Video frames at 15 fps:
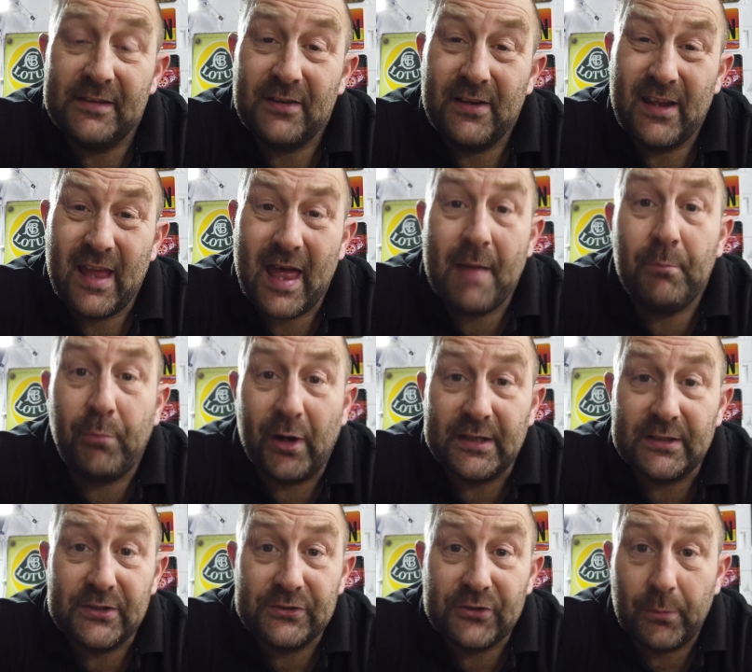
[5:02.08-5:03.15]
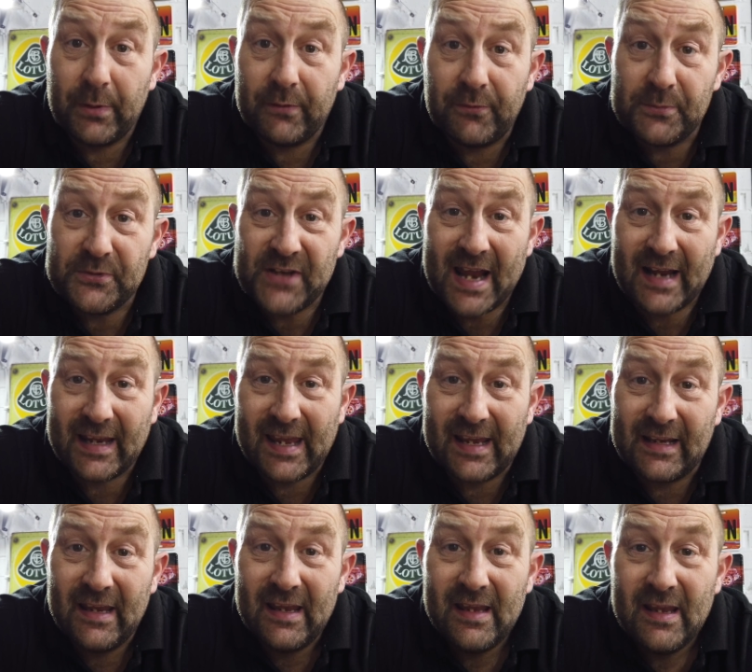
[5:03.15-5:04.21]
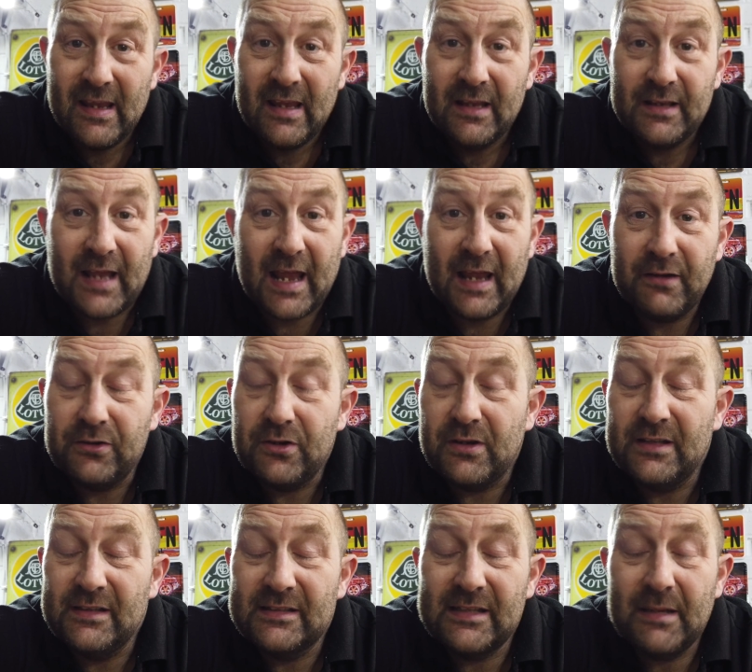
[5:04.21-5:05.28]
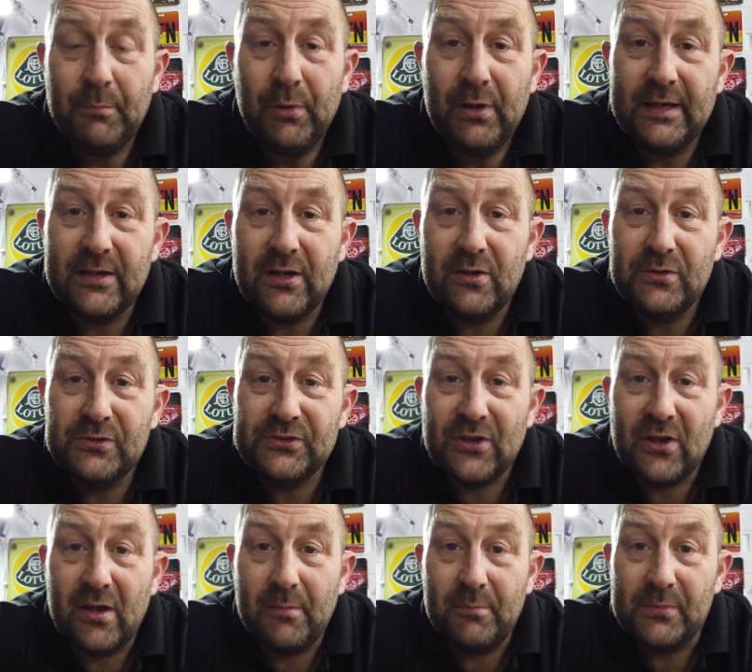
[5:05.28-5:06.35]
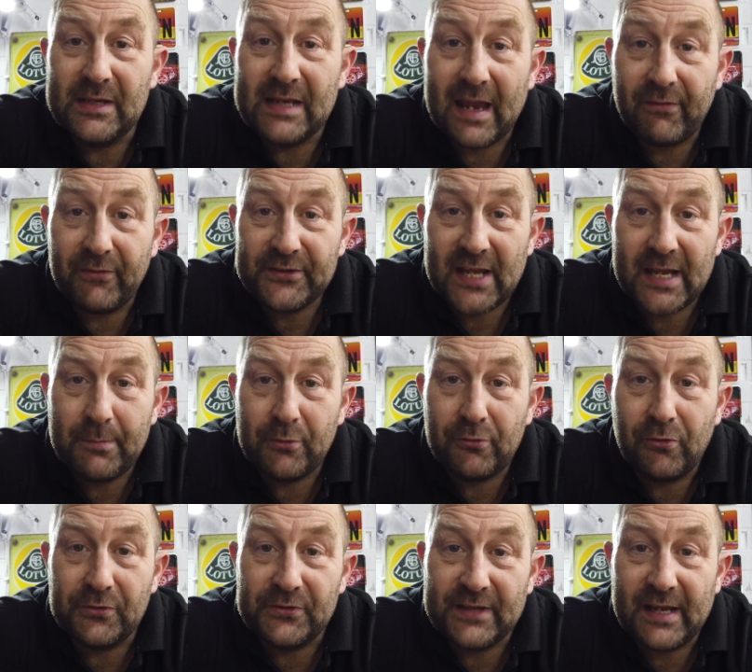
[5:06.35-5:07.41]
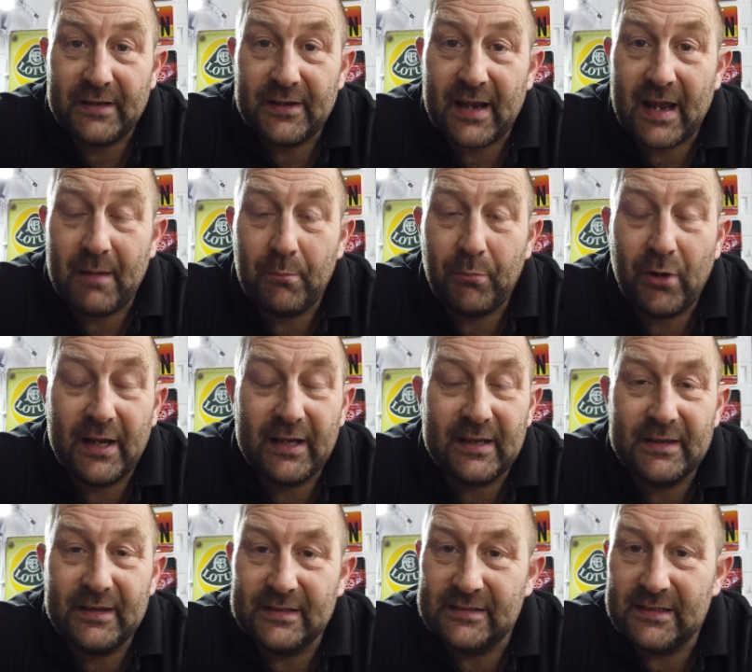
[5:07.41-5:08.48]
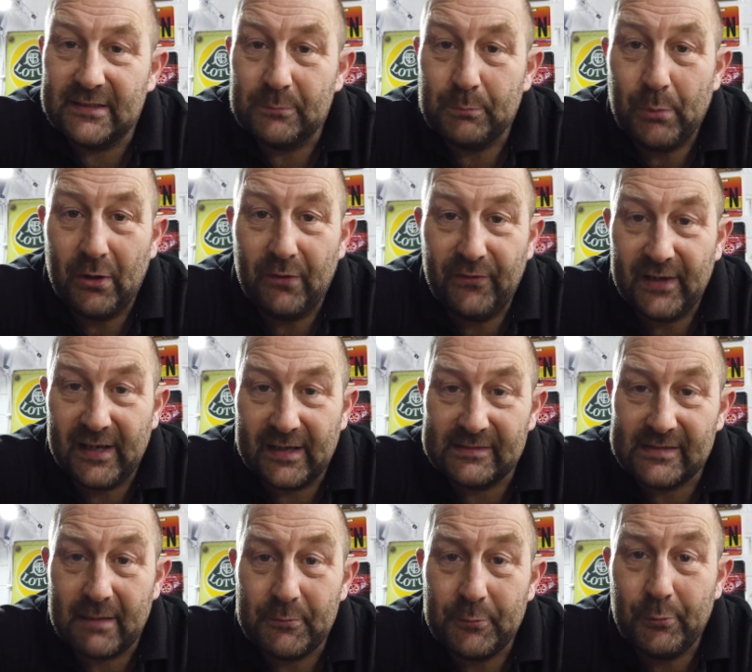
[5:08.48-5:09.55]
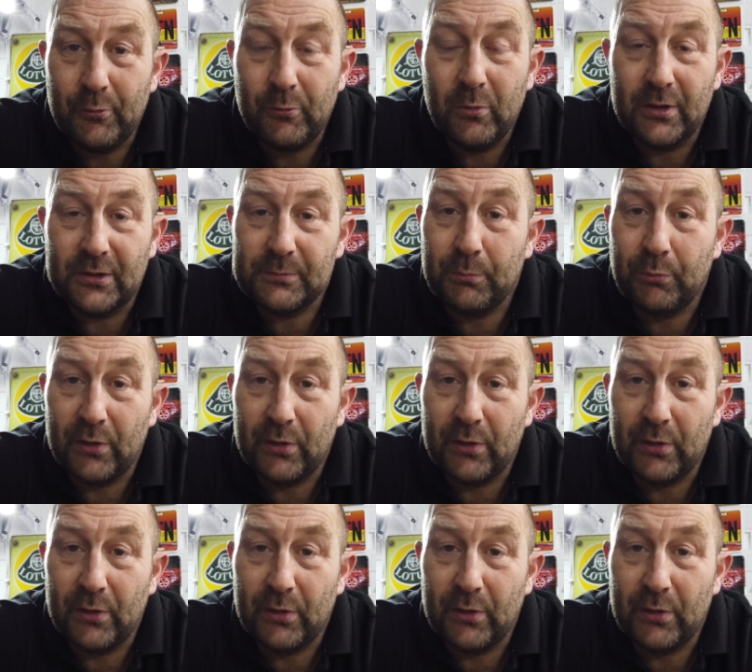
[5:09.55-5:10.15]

end of the handbrake to stop it from snagging. Now you can simply use some gaffer tape across the end of the handbrake. This is perfectly acceptable, works